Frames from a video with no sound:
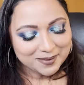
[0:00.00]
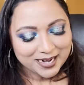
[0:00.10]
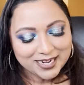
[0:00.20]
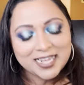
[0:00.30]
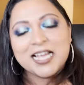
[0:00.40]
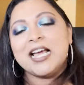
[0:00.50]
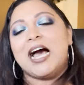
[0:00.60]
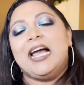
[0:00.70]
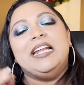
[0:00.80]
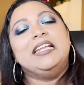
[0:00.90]
palette.
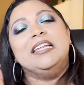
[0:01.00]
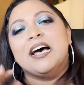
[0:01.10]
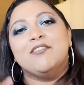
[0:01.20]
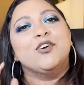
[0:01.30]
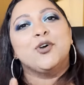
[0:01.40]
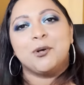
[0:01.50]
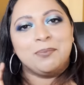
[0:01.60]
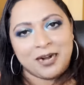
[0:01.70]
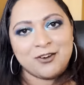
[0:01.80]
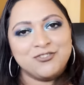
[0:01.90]
I love a good
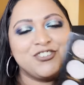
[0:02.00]
brown